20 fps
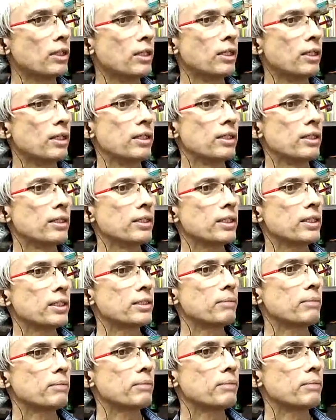He has
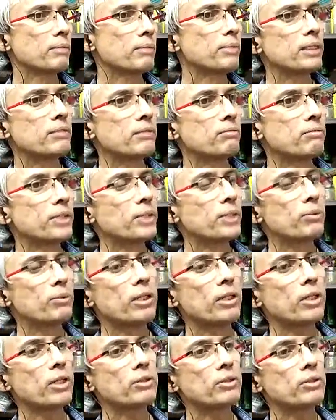appeared frequently
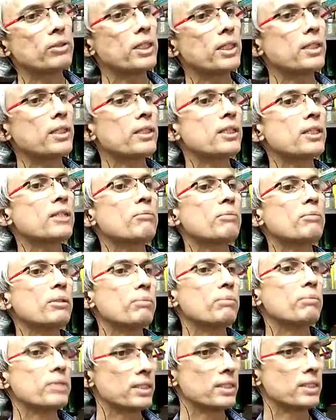on CNN,
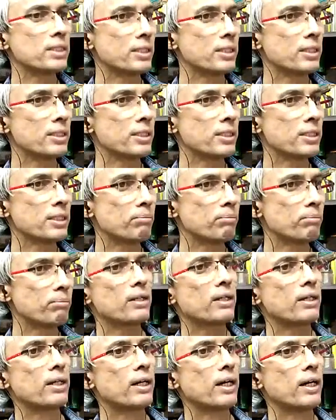BBC, NPR,
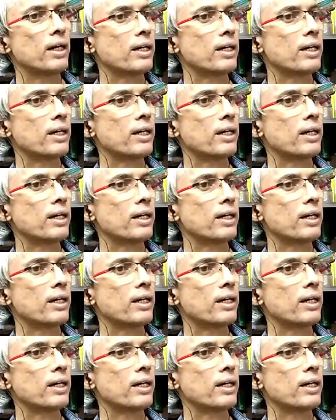and Al